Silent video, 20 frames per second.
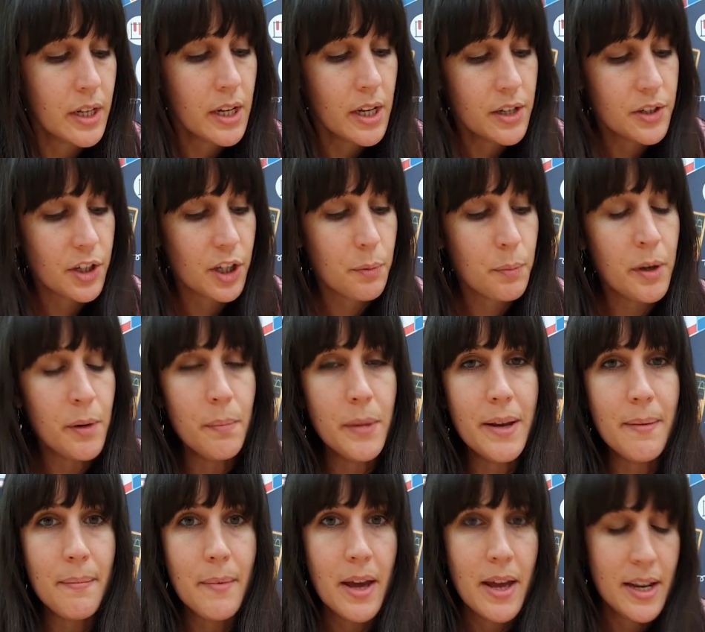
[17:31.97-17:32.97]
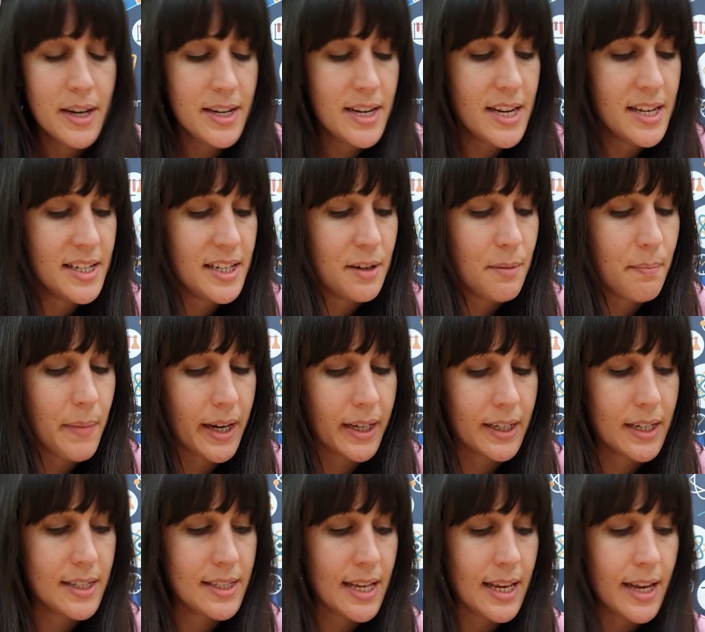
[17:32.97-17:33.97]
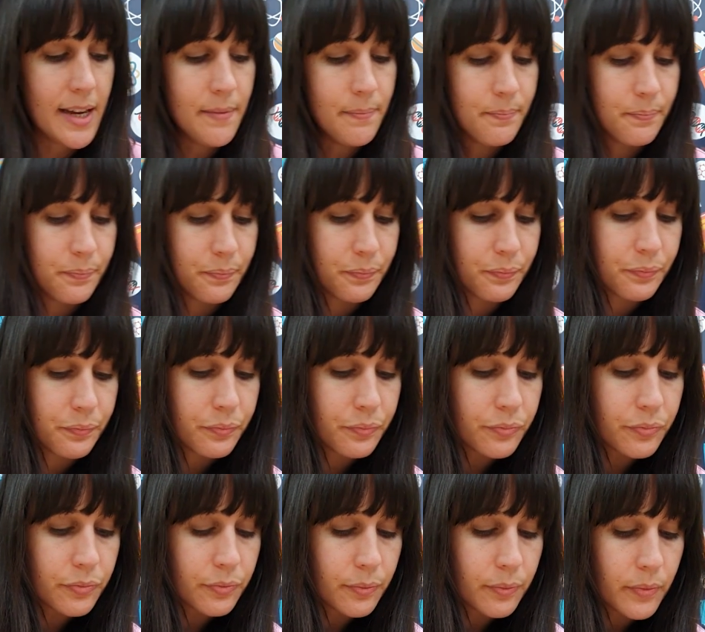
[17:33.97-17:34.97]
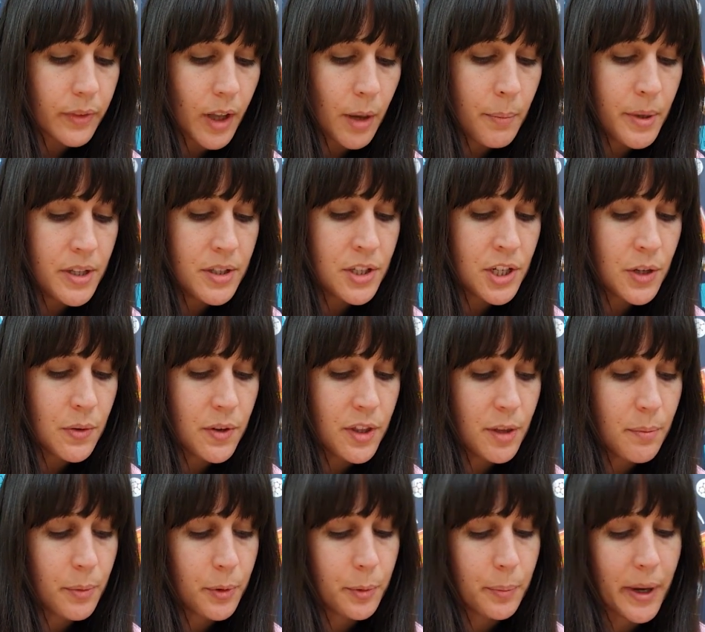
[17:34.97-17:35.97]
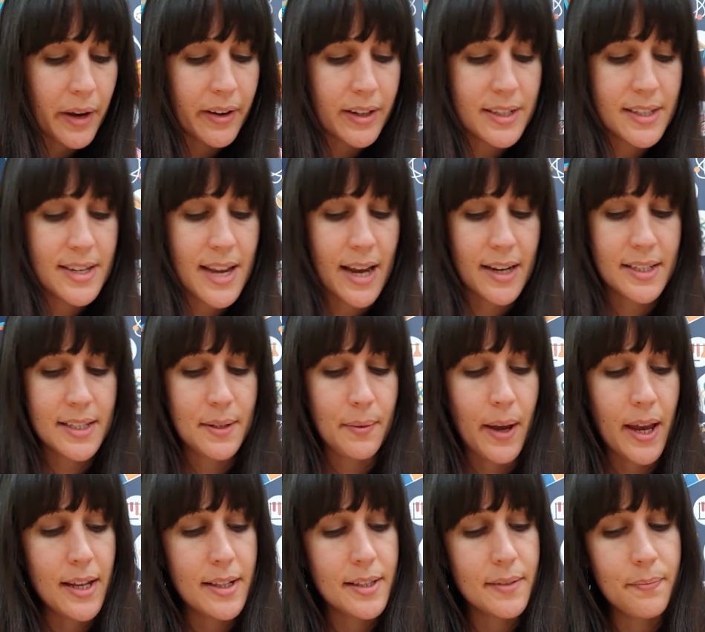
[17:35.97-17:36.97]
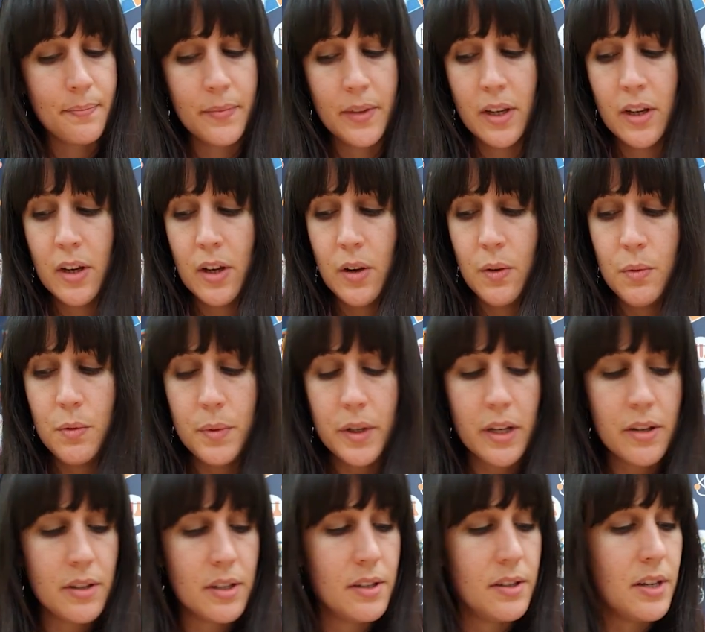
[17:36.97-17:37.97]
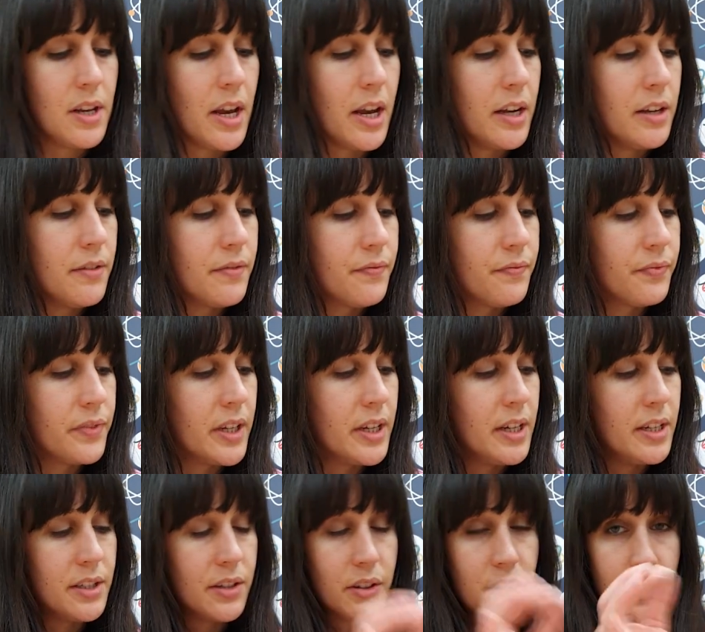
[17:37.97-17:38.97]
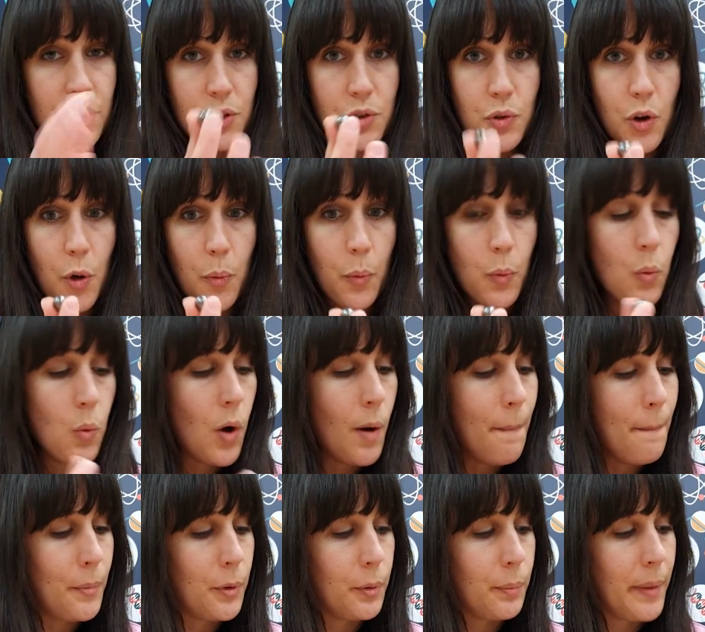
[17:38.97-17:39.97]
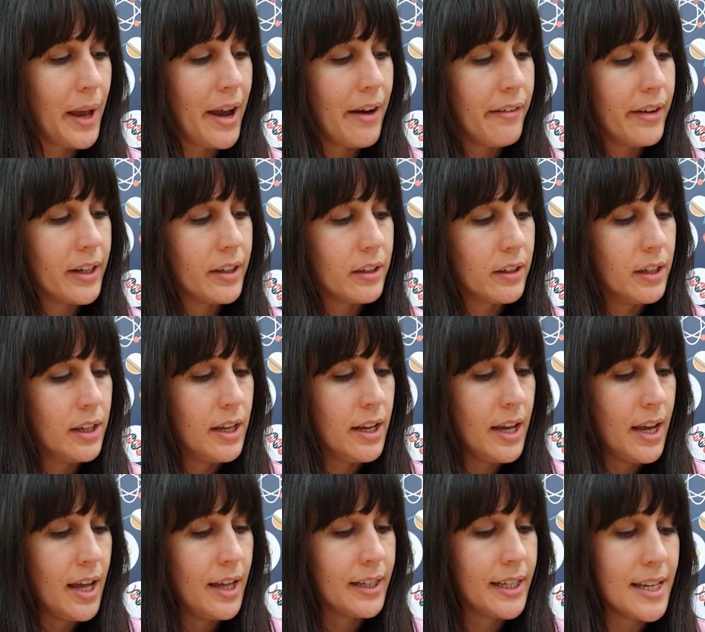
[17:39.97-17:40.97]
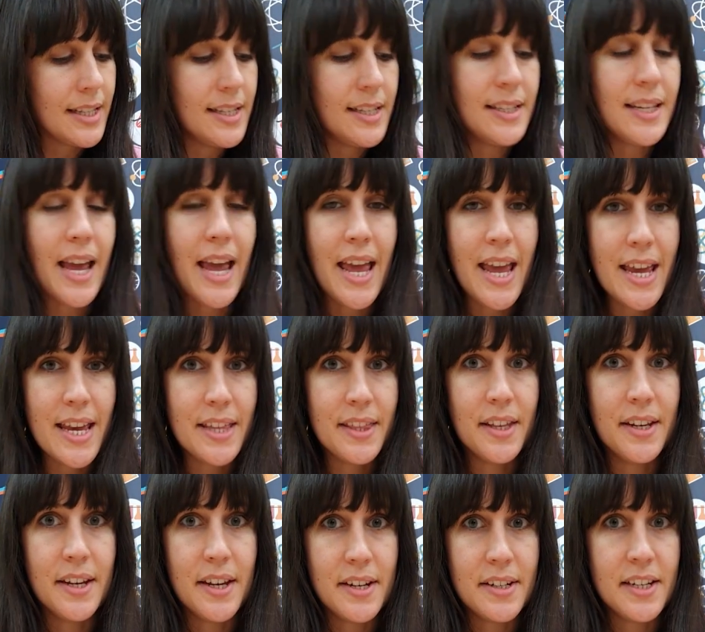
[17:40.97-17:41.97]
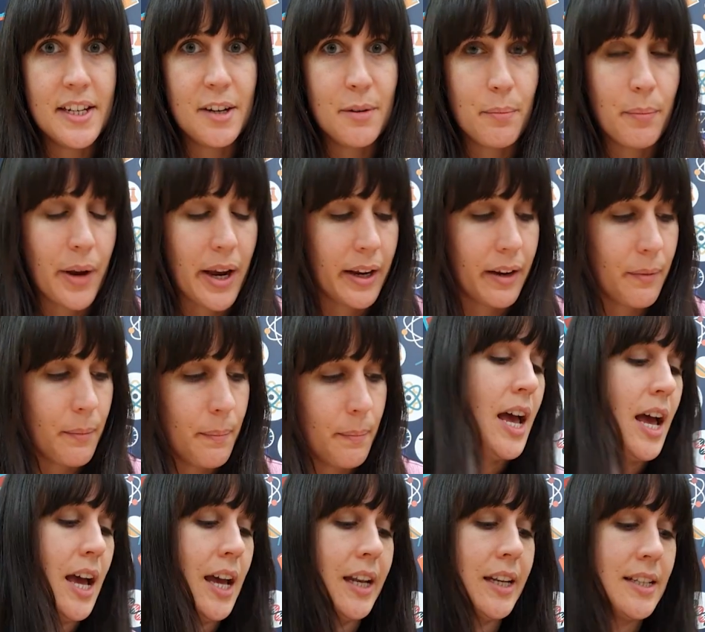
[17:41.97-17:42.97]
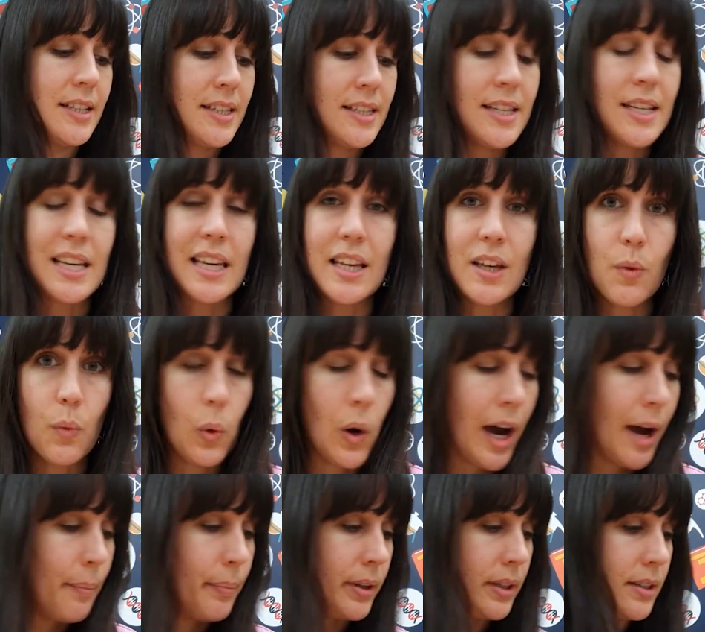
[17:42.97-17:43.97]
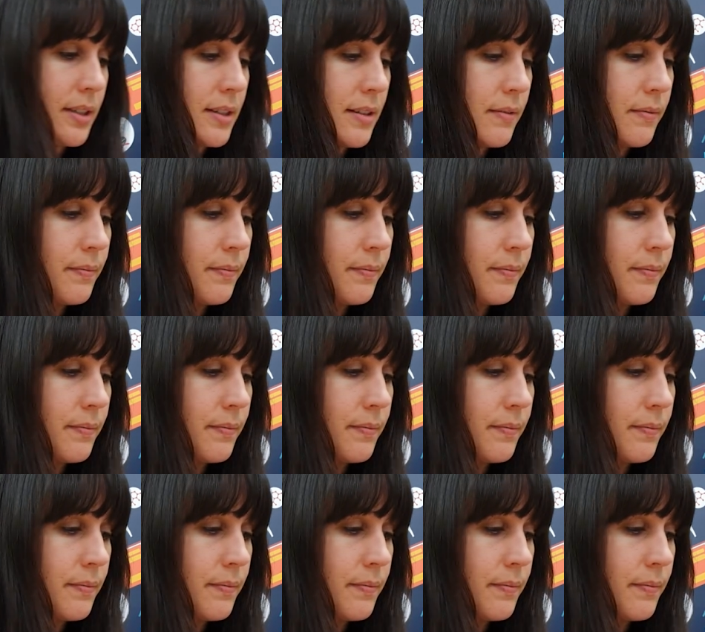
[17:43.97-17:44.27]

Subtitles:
So I'm going to put my neodymium magnets here, put 2 of the ball bearings next to it. What we're going to do is we're going to drop one ball bearing and get it to hit the neodymium magnets and see what happens.